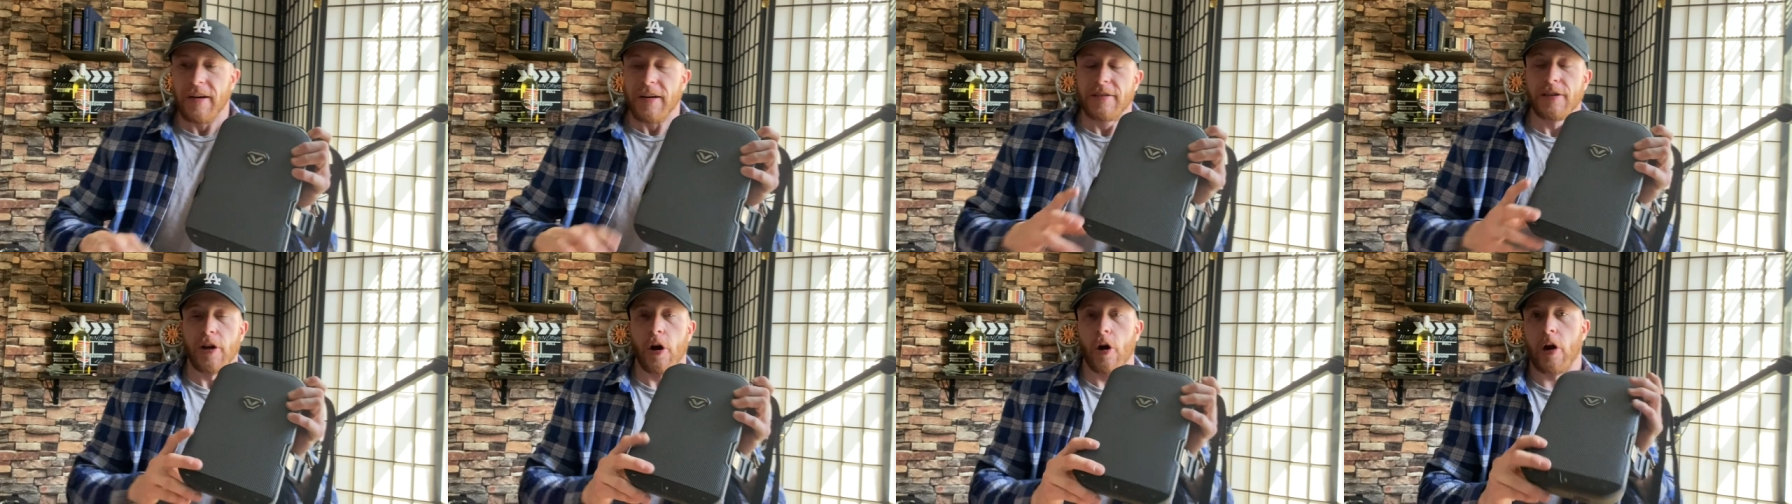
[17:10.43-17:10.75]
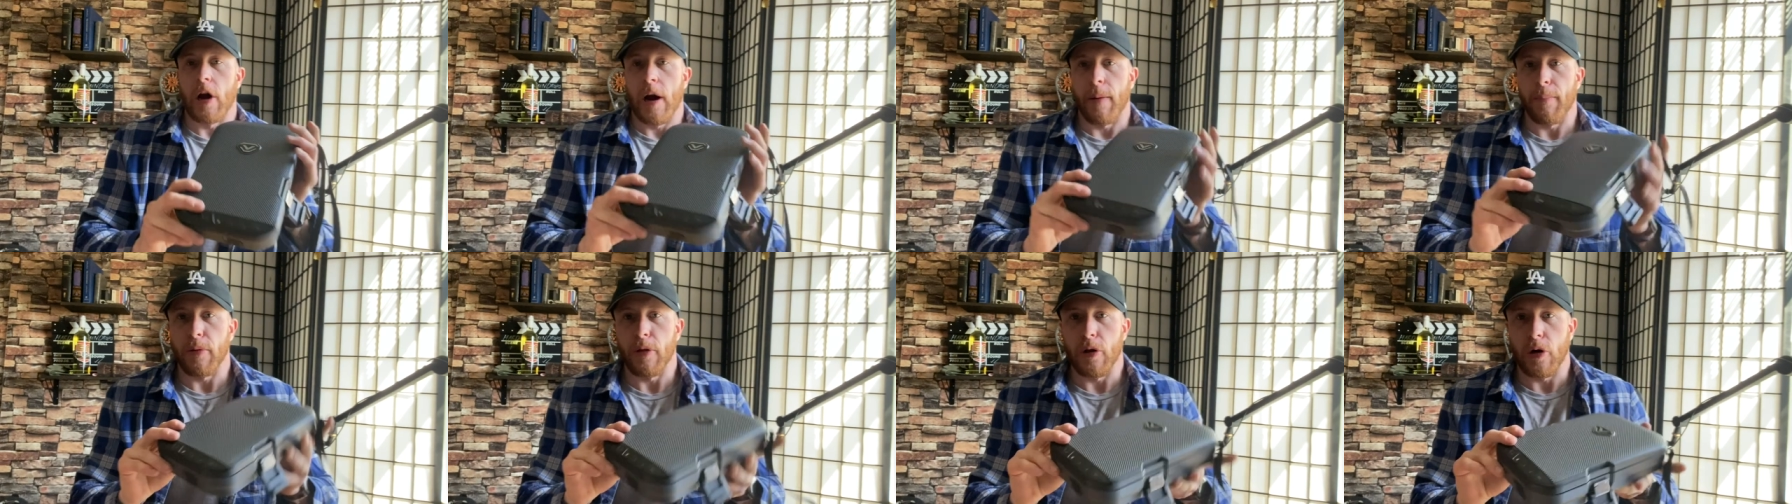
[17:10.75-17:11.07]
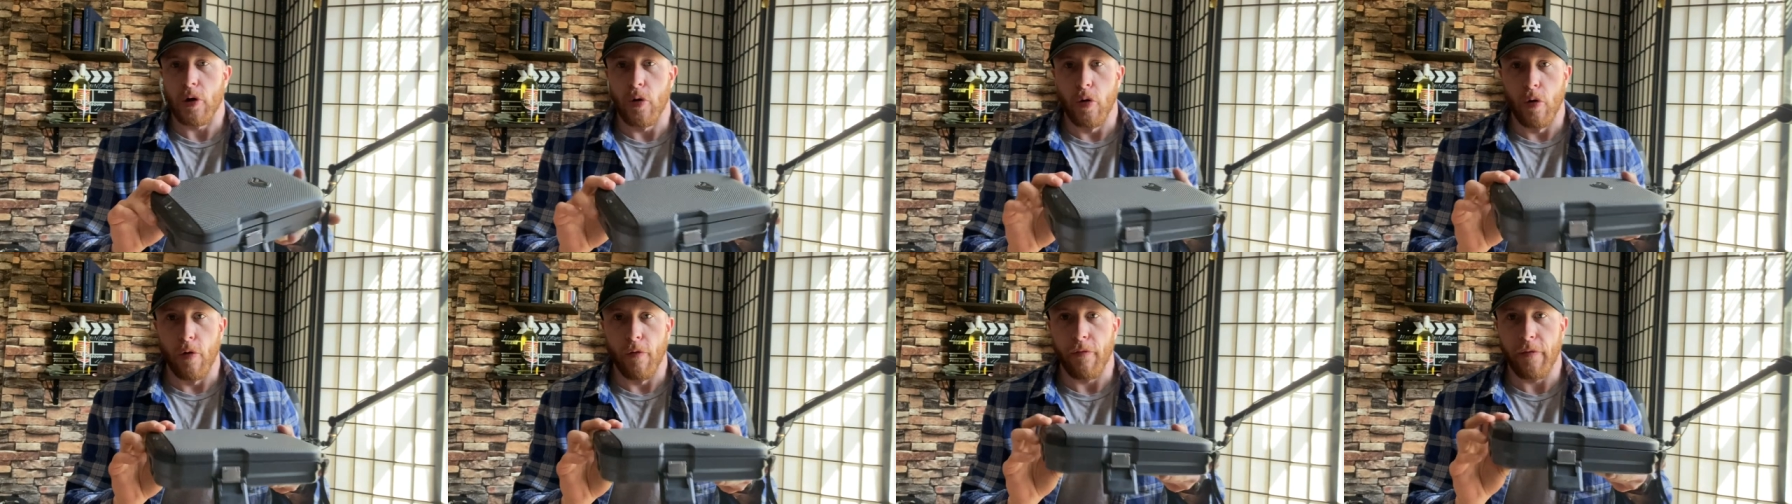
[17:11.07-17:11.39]
So a couple
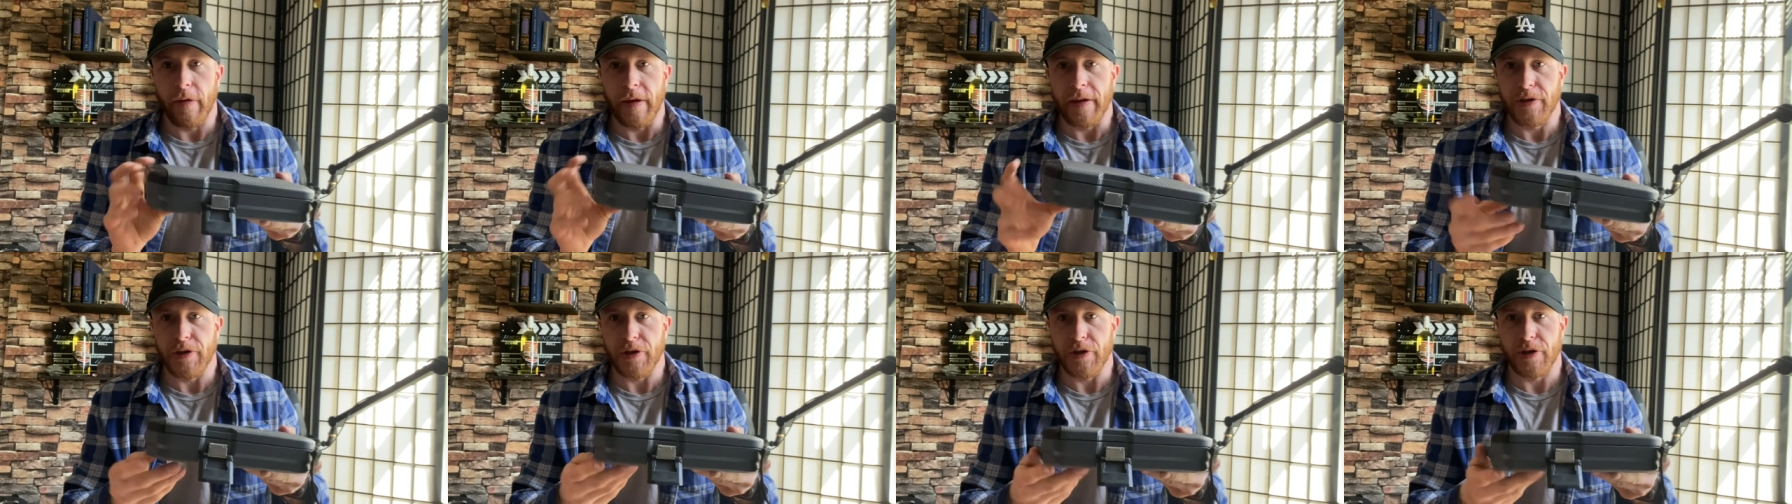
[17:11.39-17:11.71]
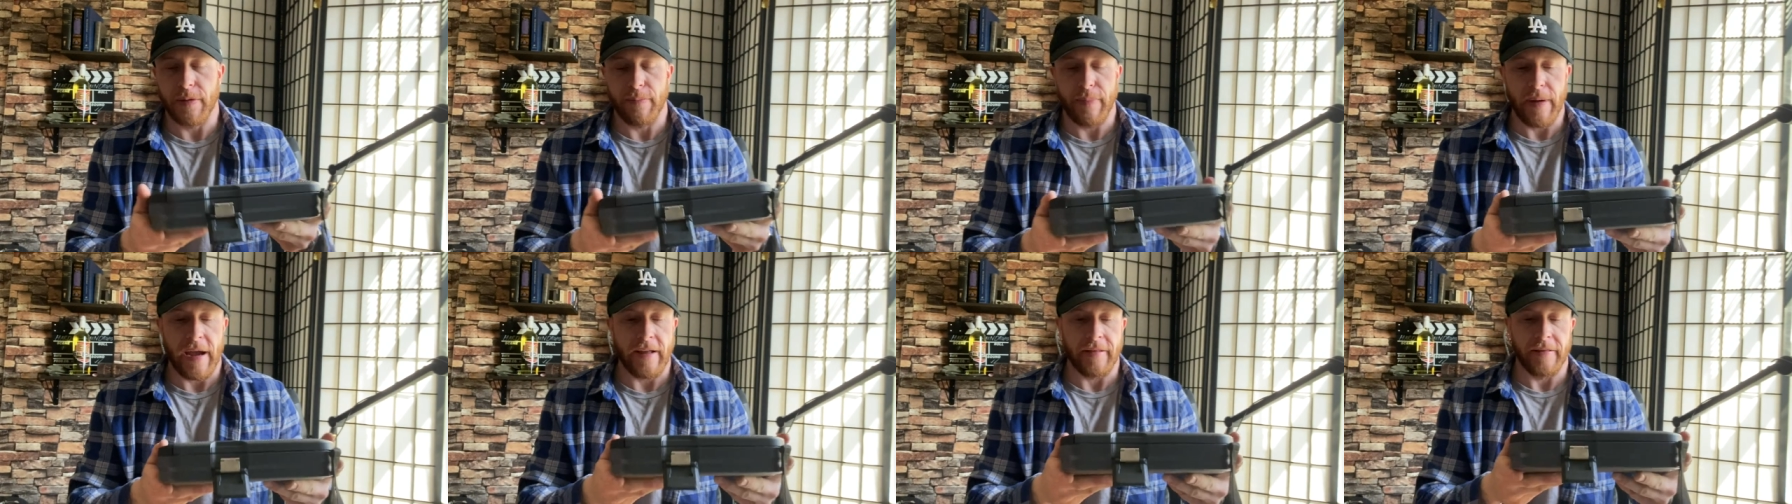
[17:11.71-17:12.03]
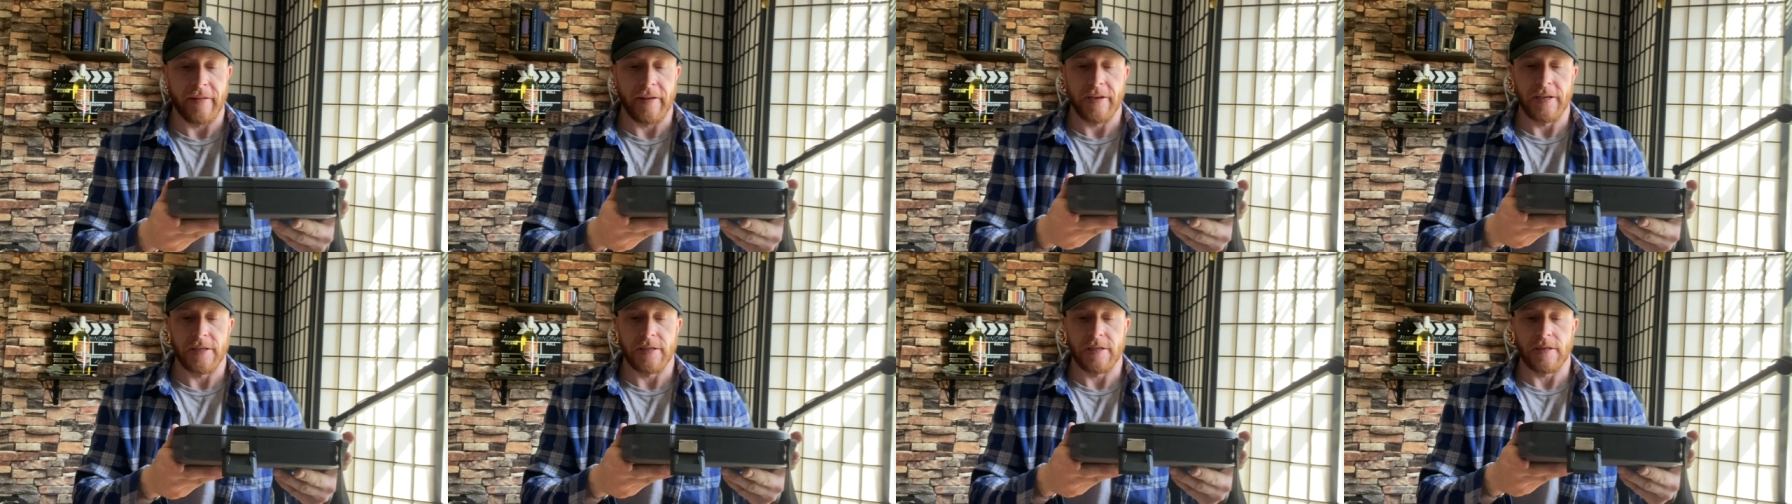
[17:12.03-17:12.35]
of cool features about
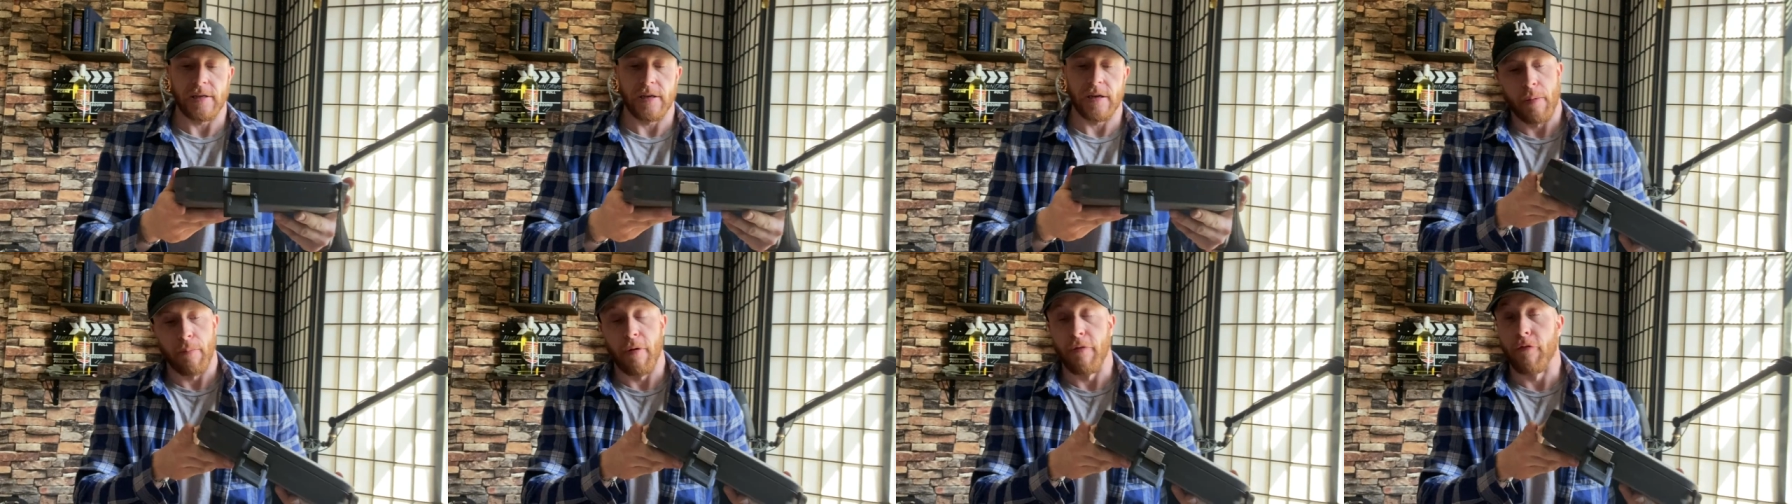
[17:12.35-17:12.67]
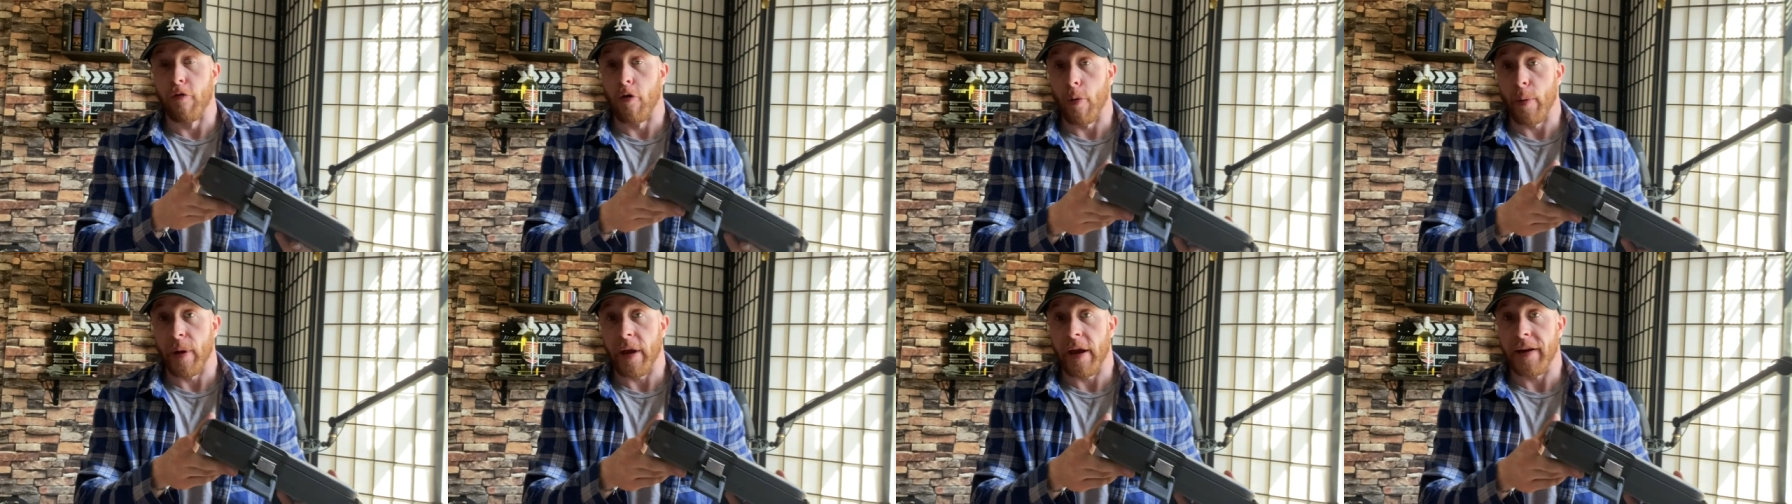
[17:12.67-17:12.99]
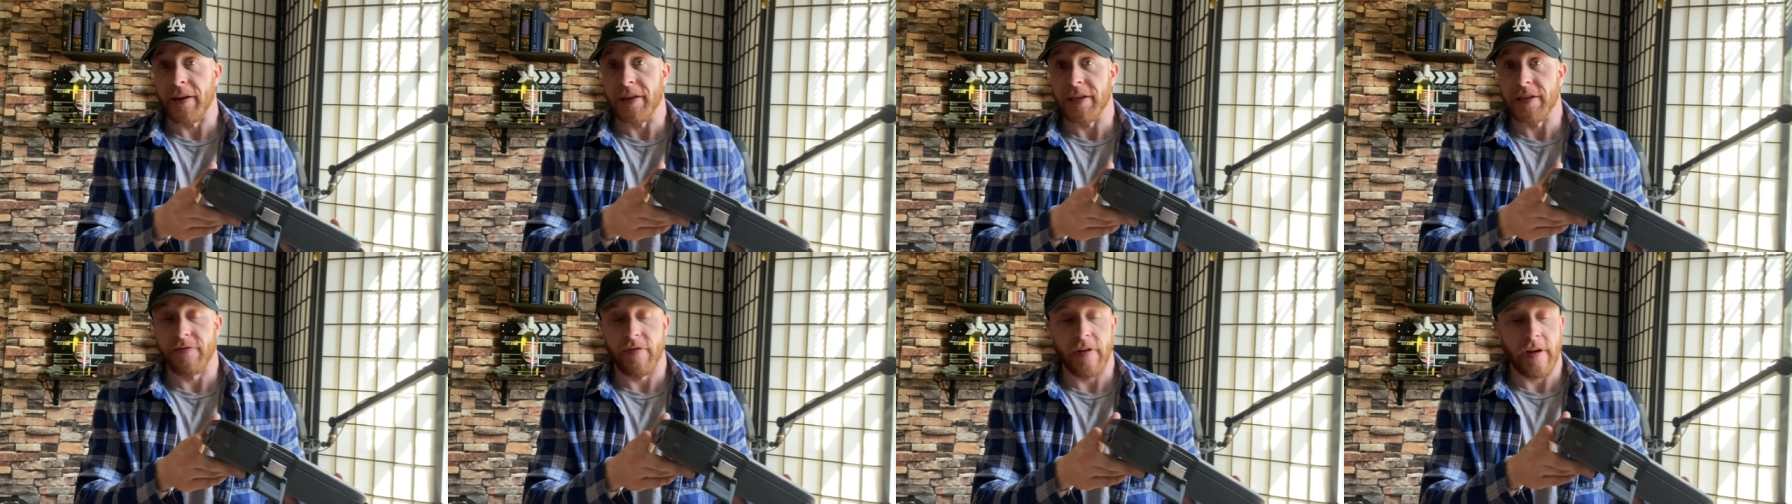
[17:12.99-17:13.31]
this before we
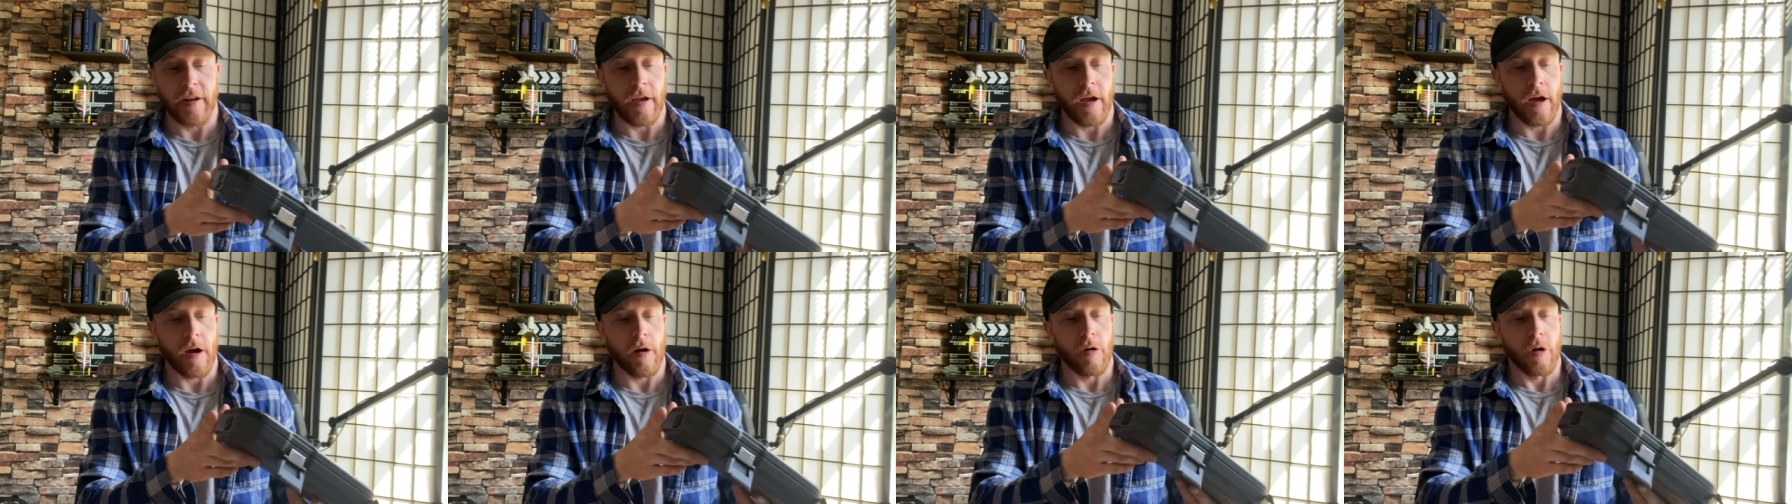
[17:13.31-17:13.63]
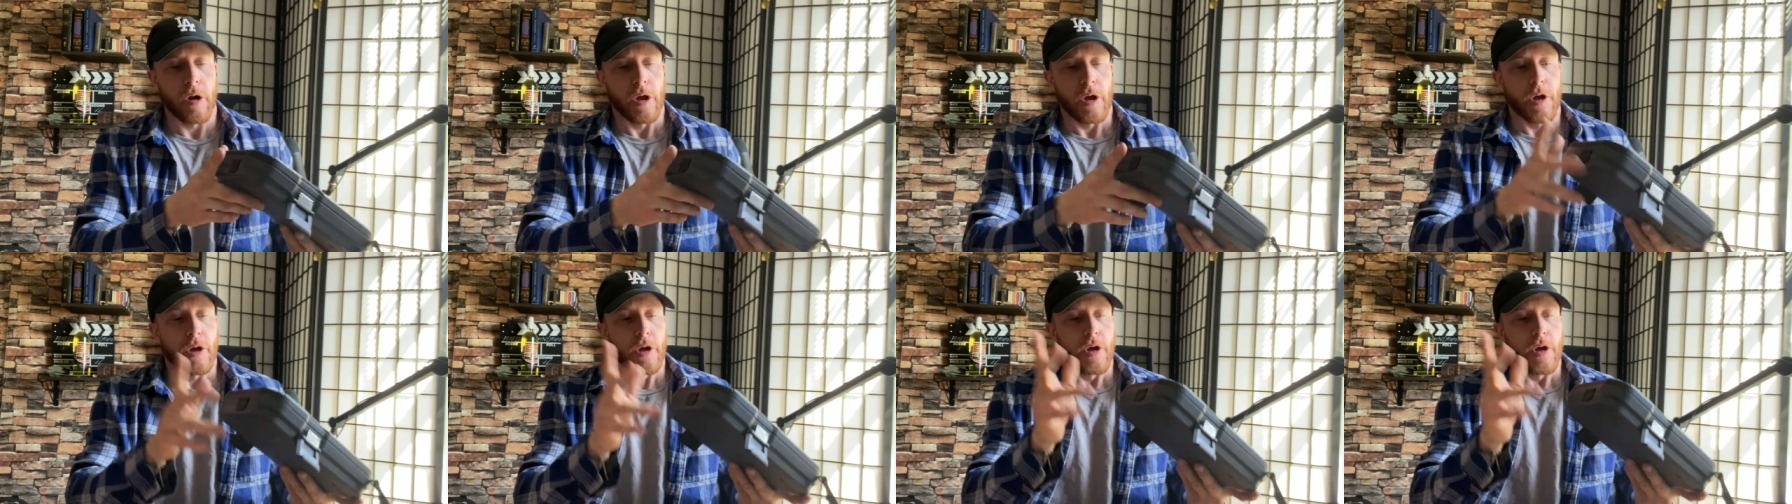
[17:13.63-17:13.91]
end this video.